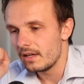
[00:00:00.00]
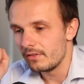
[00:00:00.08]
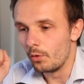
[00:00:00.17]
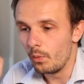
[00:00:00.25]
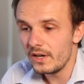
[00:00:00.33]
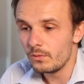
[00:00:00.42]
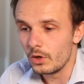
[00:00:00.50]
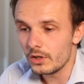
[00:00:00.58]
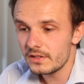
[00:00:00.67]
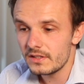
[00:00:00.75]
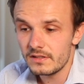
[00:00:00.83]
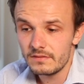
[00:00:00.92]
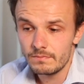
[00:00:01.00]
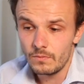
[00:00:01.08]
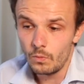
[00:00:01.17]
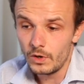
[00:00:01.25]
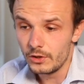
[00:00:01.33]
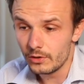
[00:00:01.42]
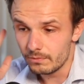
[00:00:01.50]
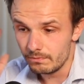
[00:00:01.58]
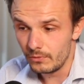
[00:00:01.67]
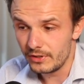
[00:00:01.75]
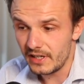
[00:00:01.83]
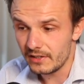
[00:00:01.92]
The way it works is when you
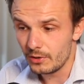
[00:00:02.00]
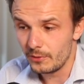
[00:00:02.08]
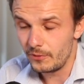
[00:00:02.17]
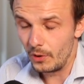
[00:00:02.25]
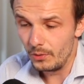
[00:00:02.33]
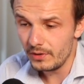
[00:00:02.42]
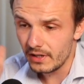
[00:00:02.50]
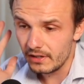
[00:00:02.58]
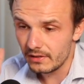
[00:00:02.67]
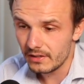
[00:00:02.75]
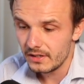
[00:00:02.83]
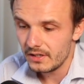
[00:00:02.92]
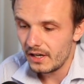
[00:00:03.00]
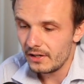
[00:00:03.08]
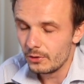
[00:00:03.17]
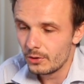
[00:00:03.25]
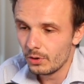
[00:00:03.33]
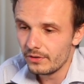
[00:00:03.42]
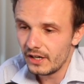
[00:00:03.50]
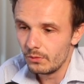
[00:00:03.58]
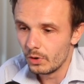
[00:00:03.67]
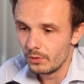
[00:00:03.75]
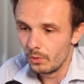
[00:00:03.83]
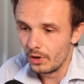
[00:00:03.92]
take your phone and you call
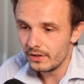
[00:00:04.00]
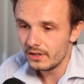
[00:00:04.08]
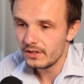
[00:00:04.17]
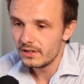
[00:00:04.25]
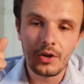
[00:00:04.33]
911,